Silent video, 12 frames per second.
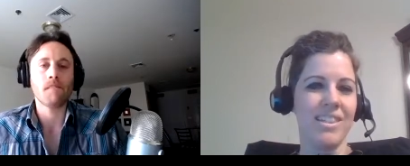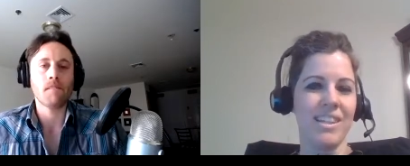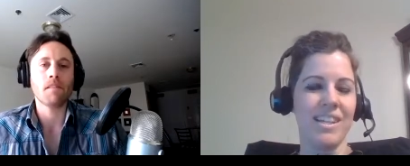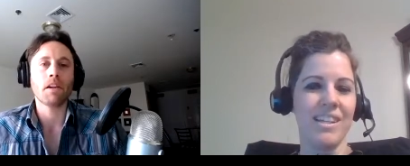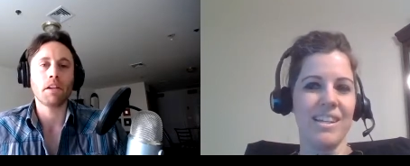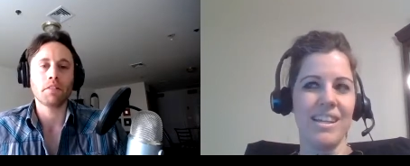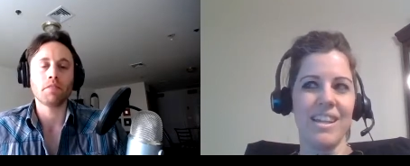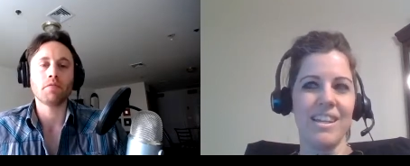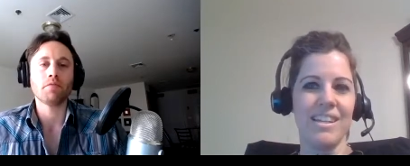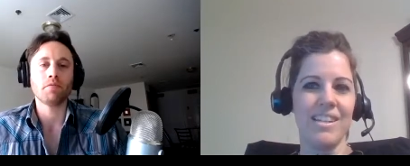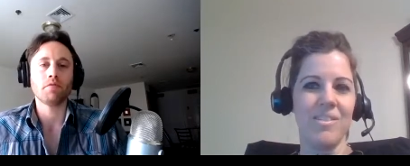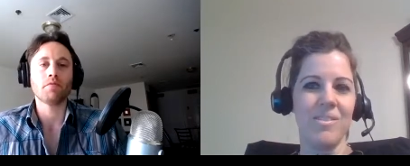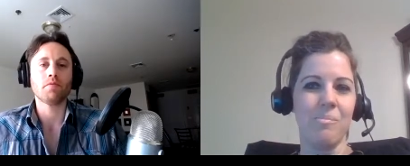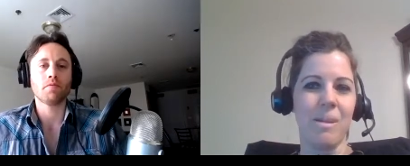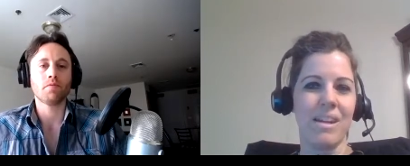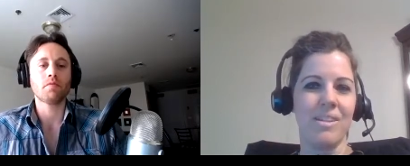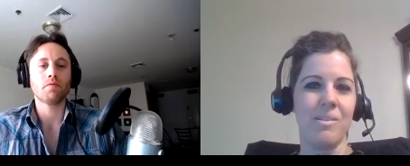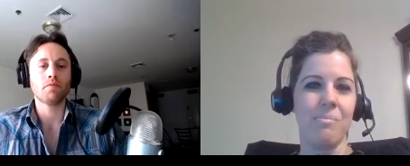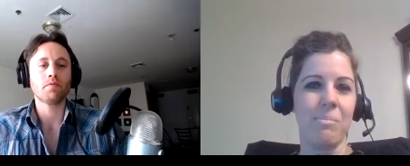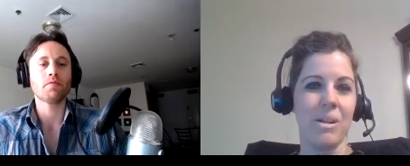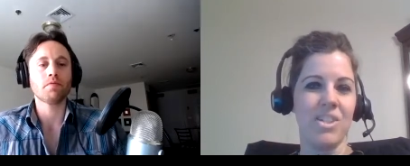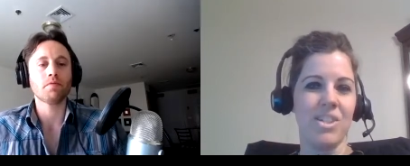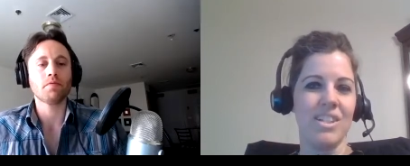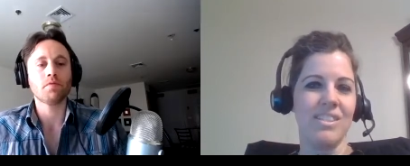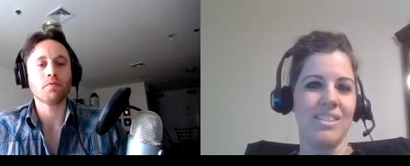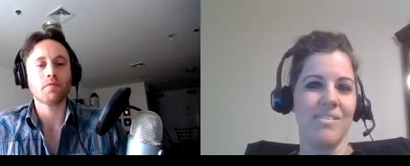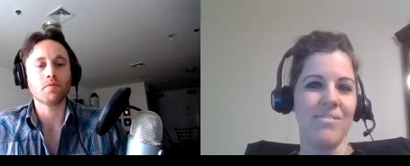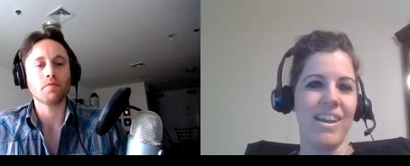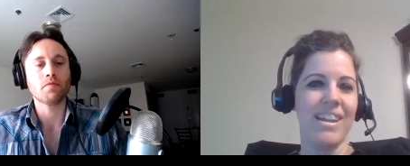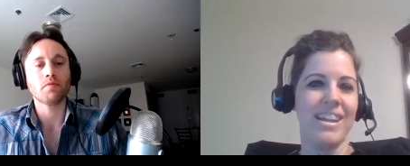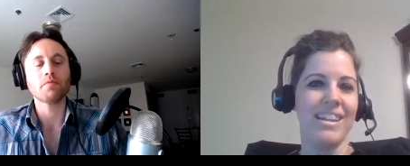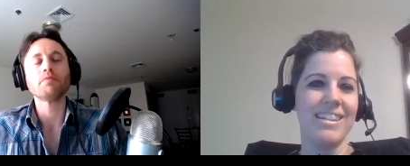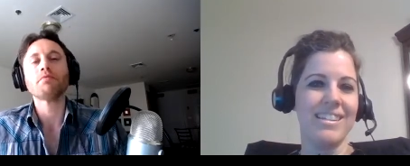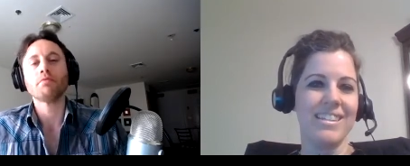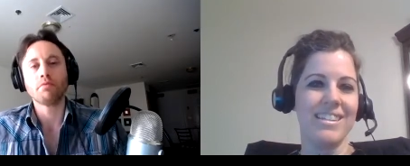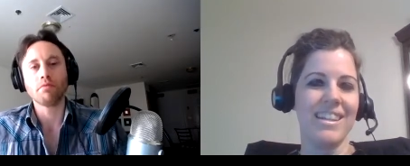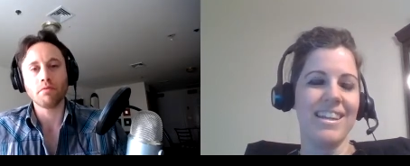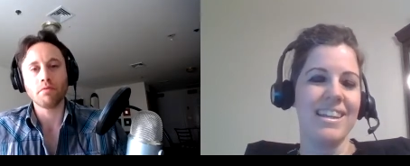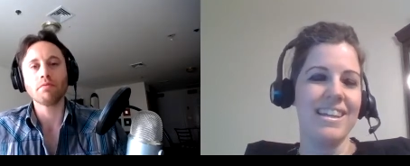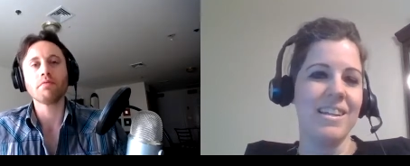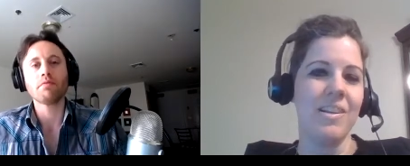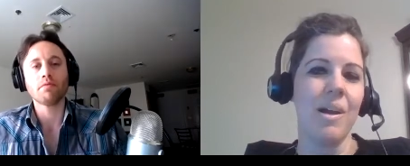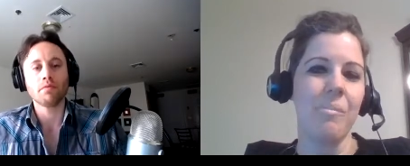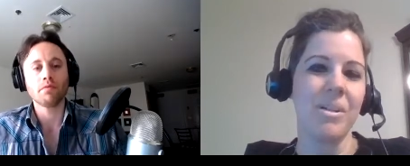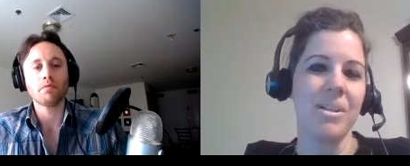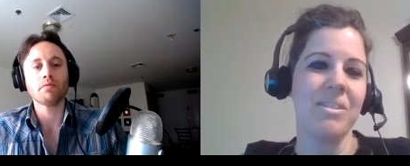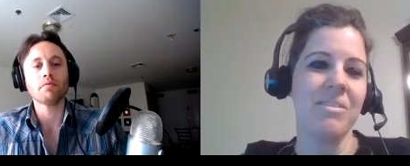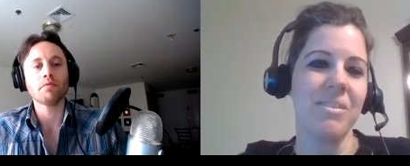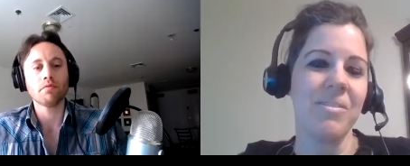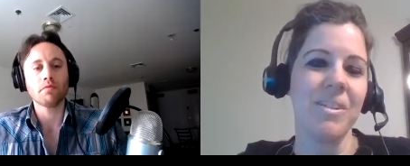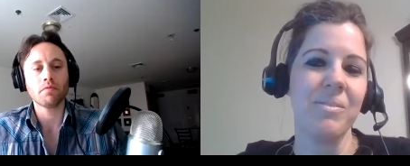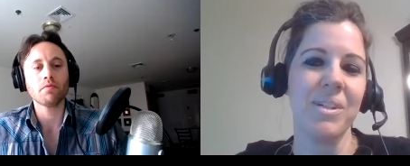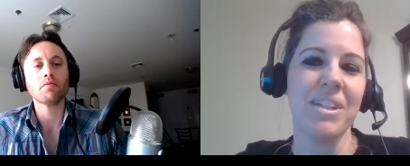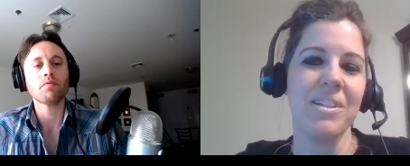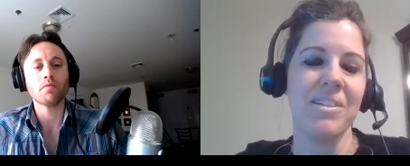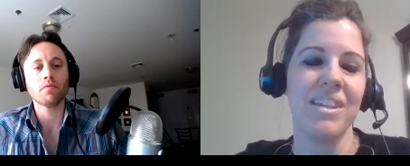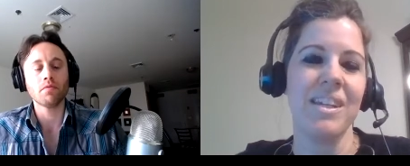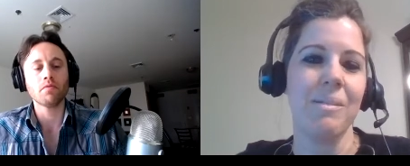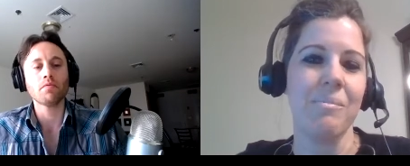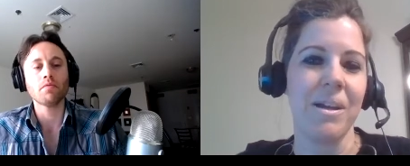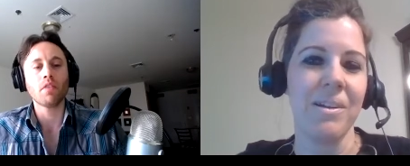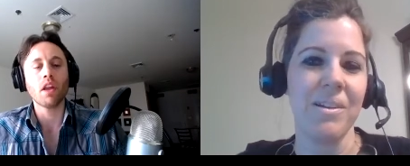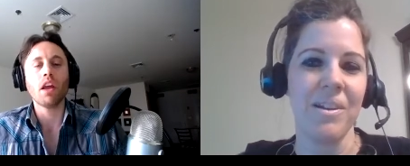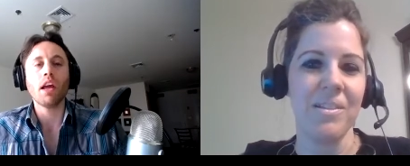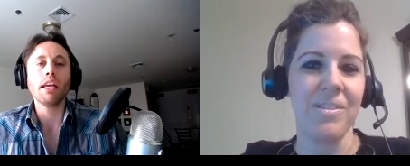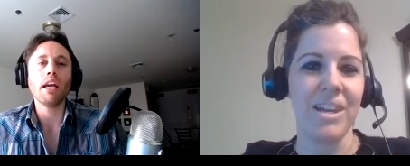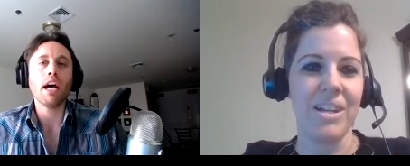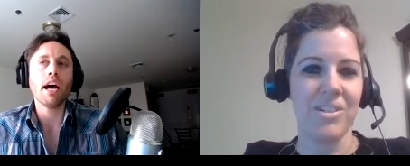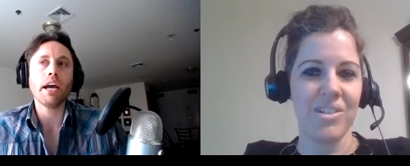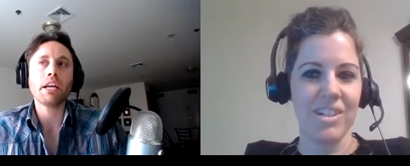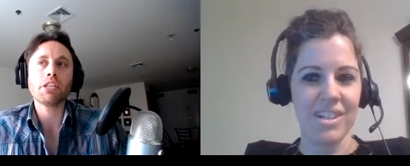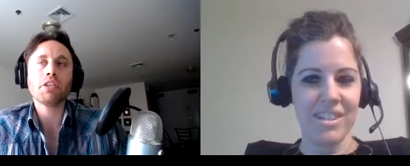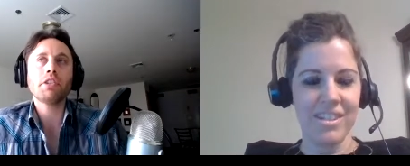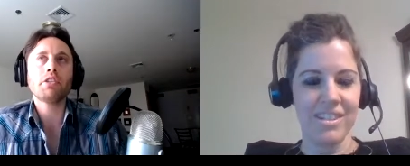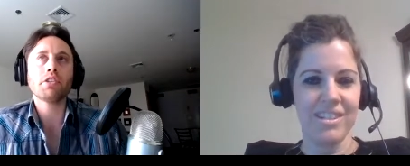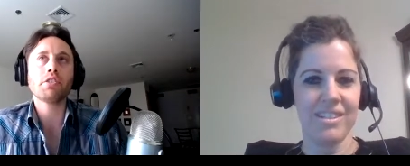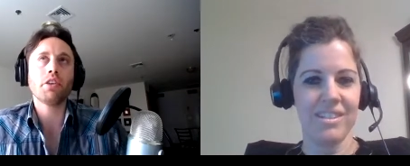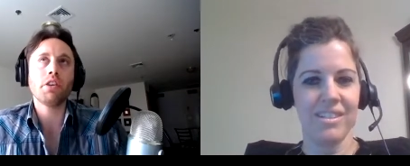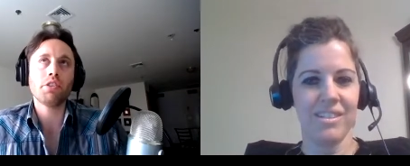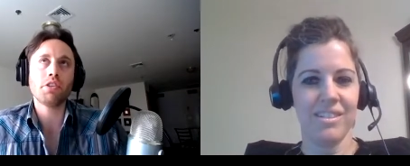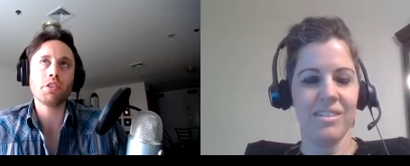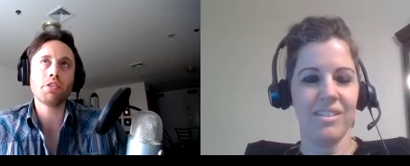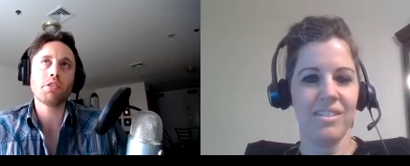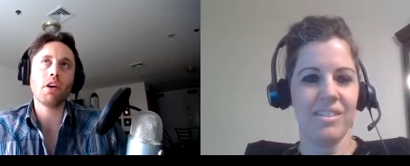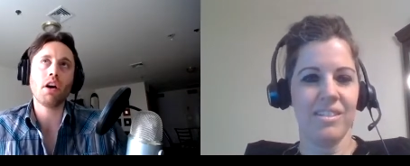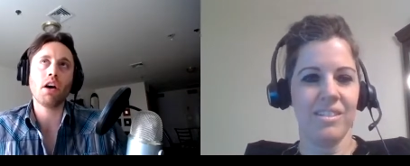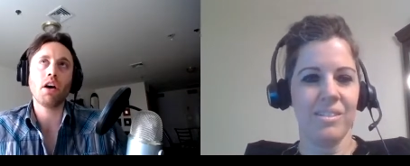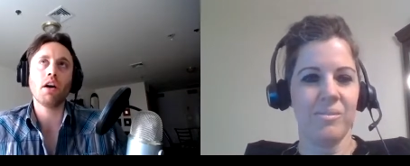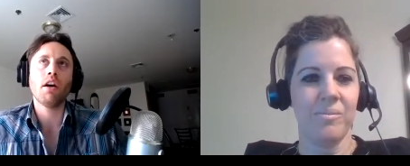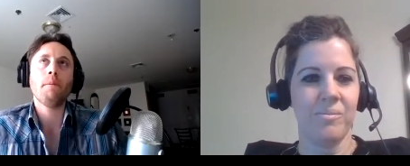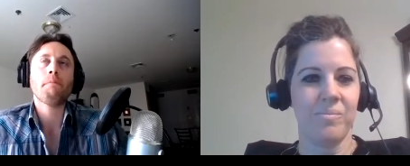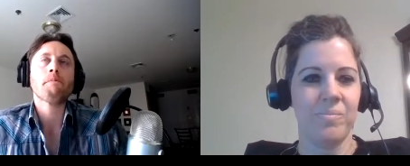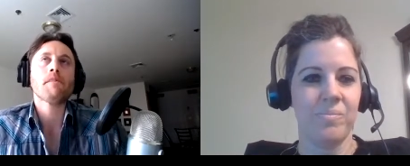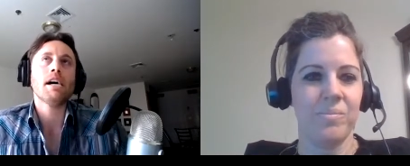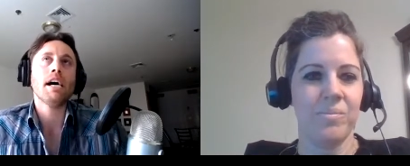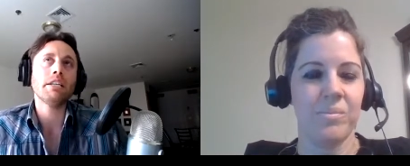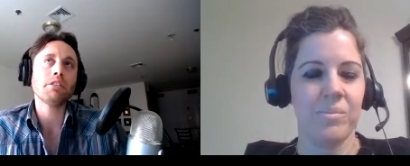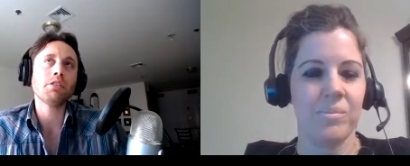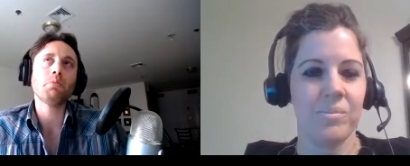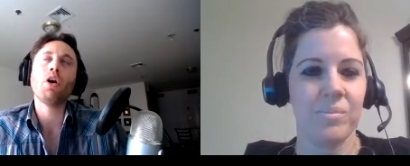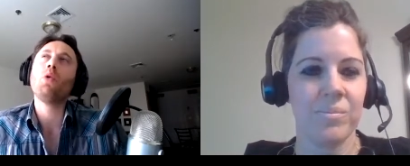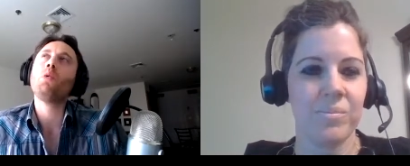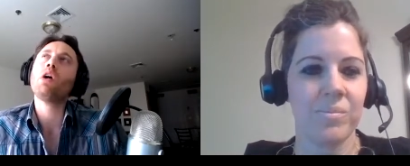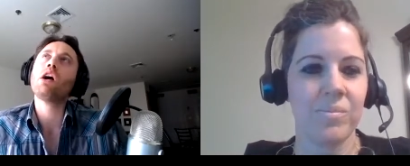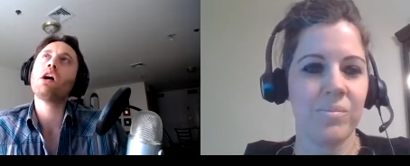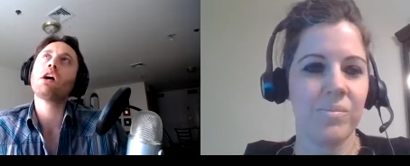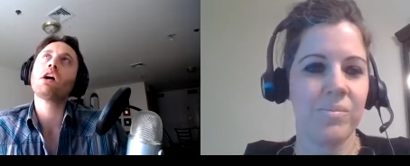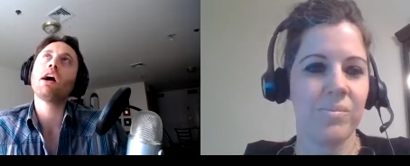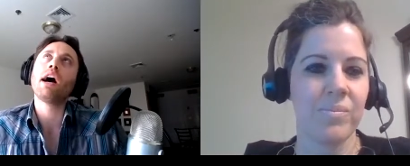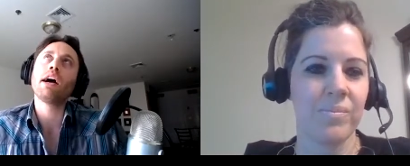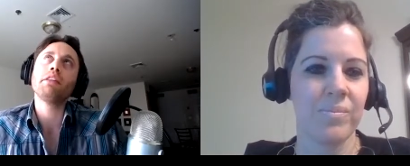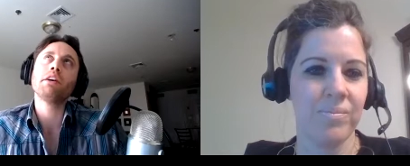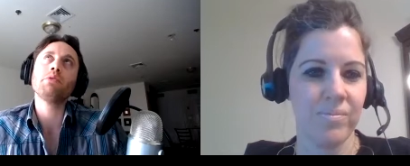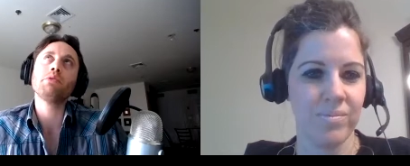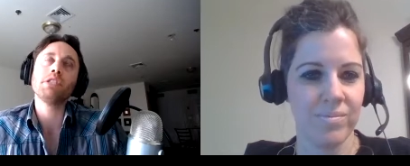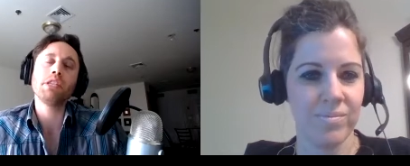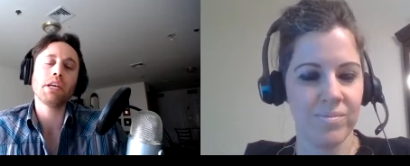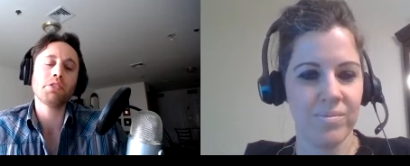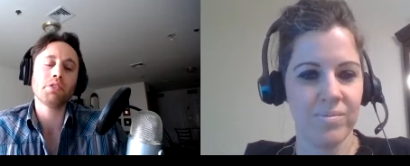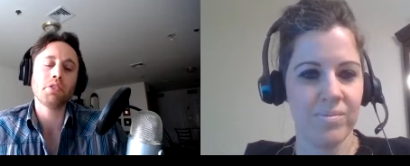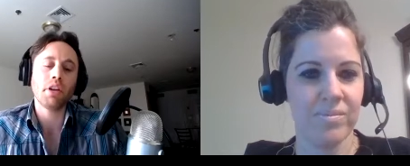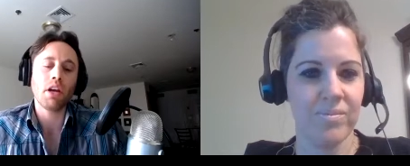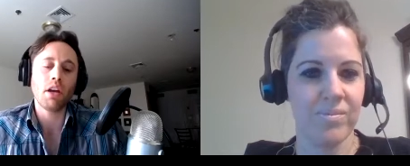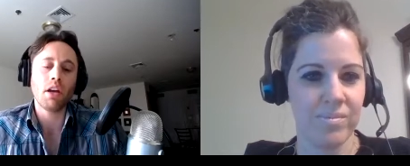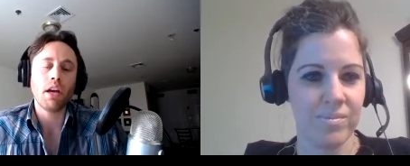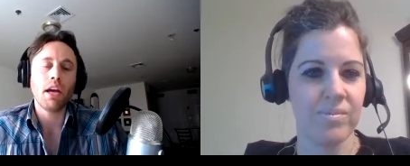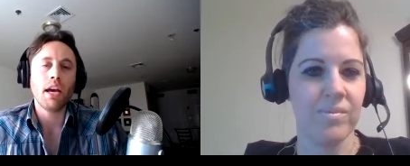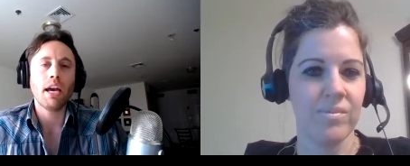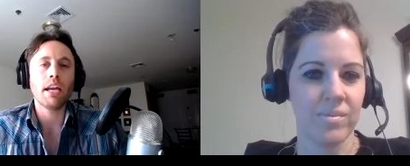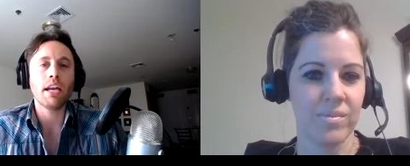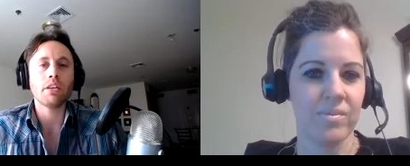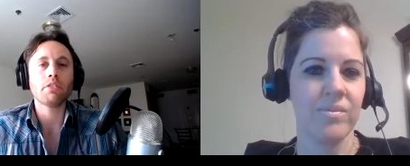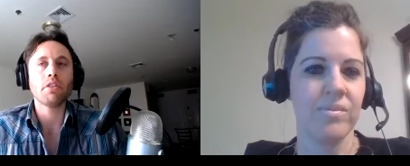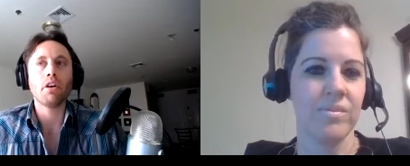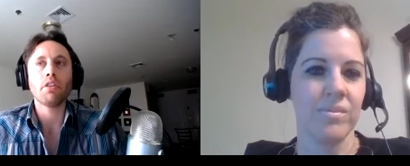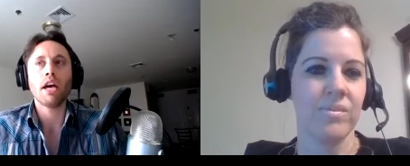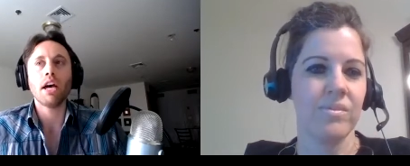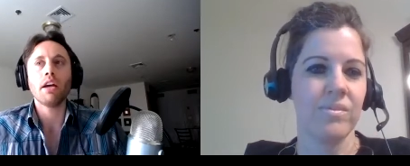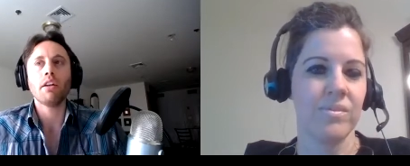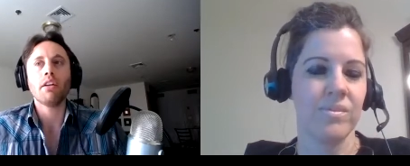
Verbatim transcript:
Speaker 1: think again it goes back to budgets and finance. It's kind of economically driven. What do you think about? Yeah, I actually
Speaker 2: just just uh, I did some homework. I think it was yesterday, and I saw that.